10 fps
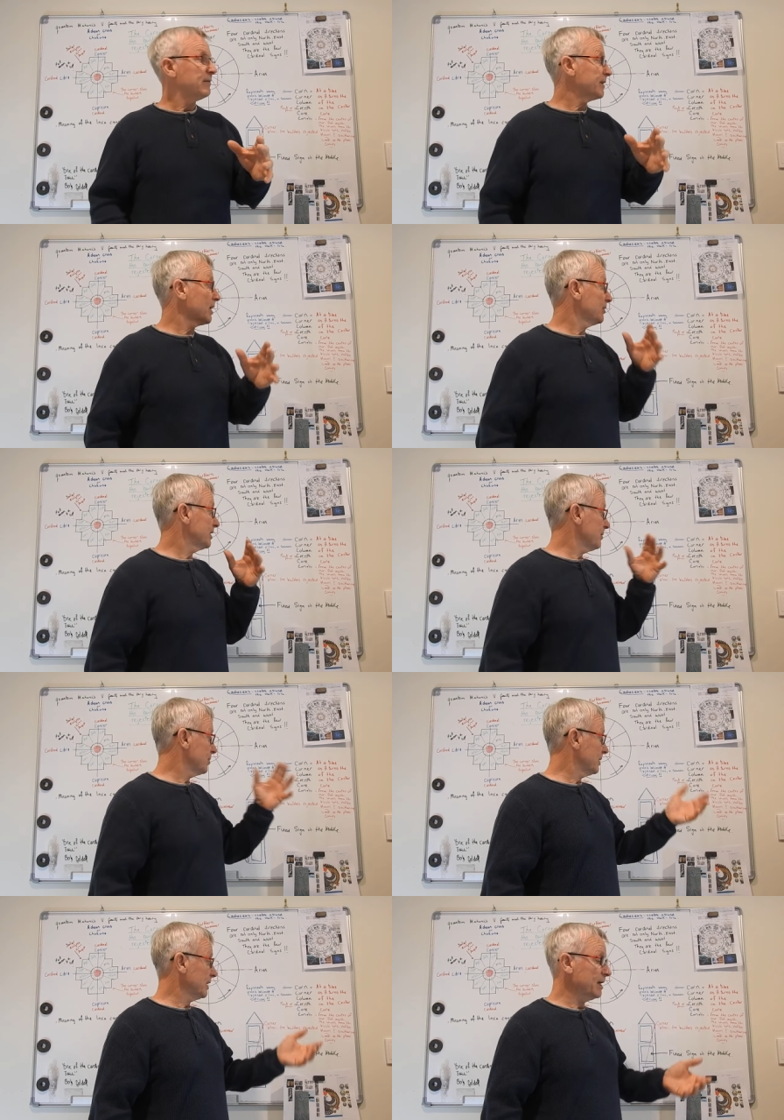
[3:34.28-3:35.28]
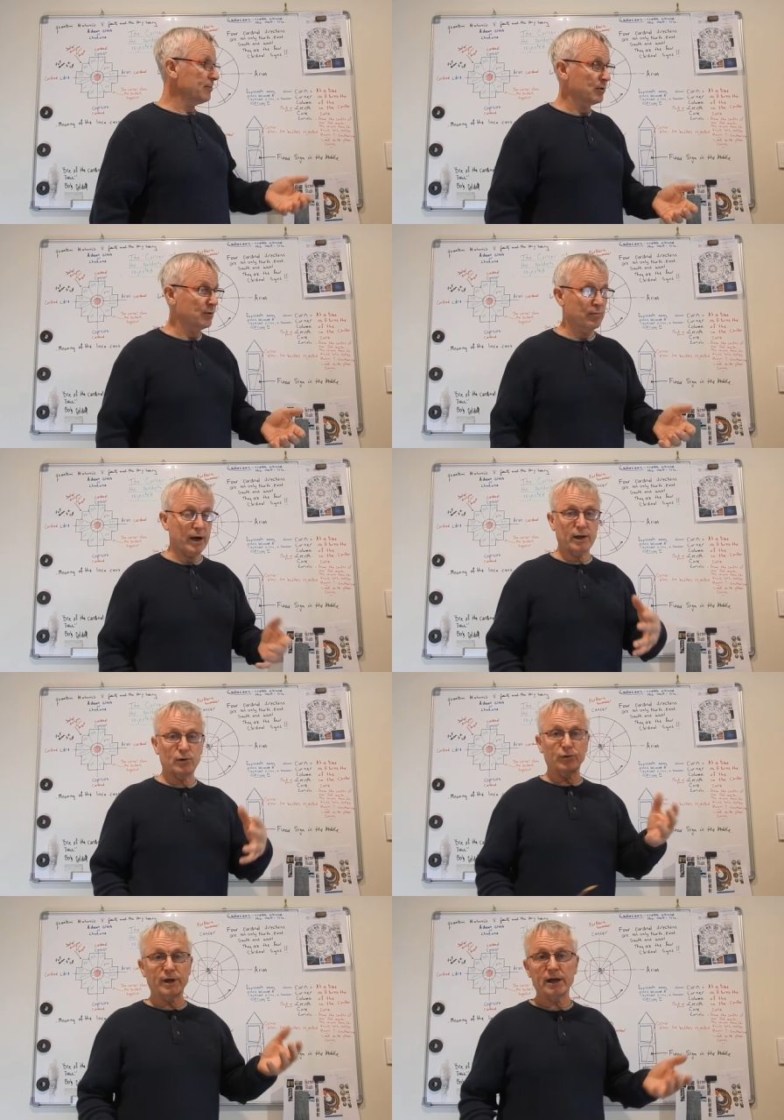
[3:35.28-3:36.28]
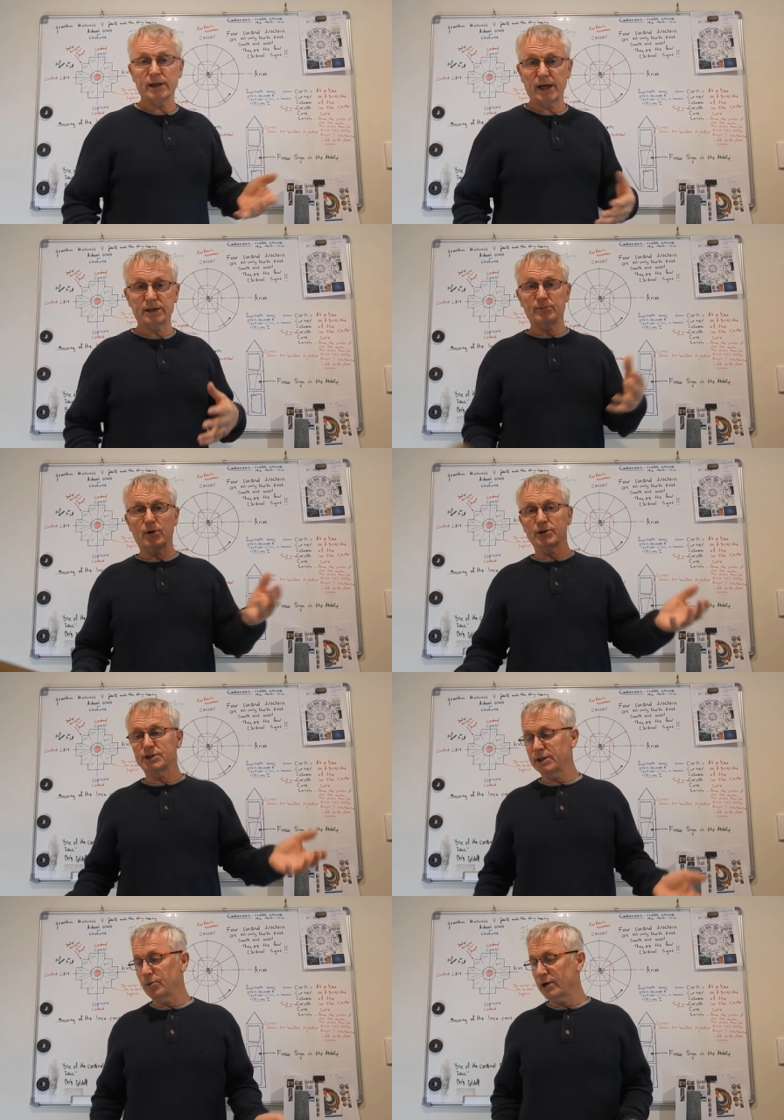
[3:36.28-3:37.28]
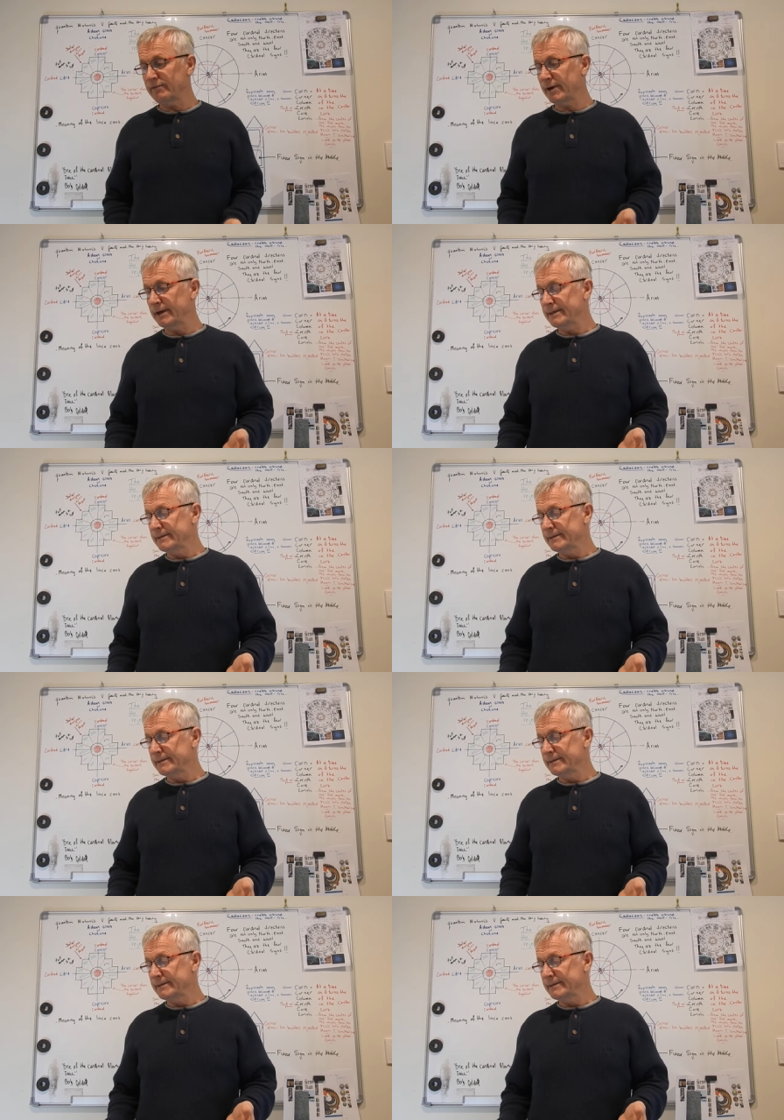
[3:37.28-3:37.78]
to go deep into Hebrew and break it all down, etymology or whatever.